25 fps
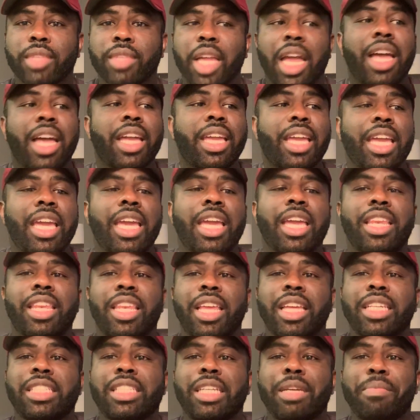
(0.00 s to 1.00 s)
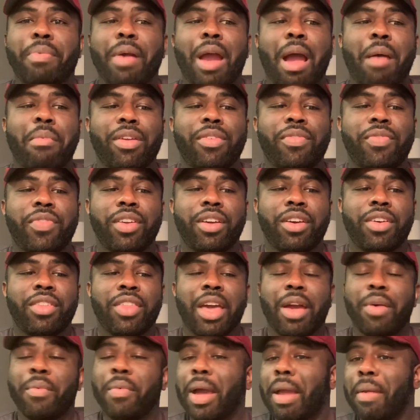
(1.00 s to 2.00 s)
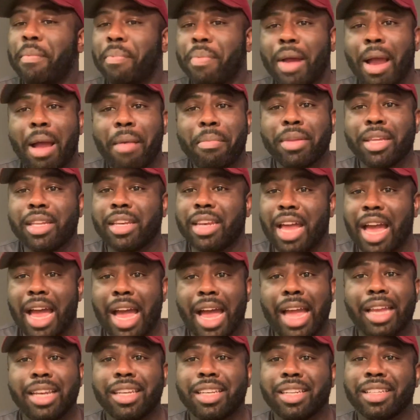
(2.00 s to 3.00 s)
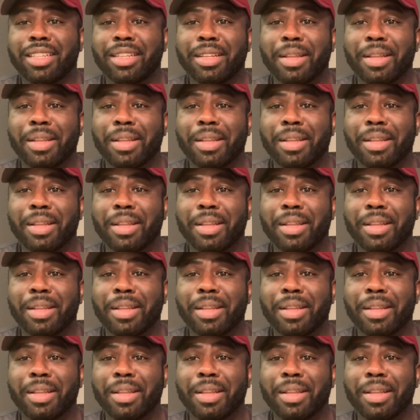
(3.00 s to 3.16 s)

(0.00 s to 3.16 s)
Again, does she probably feel that way? Probably not.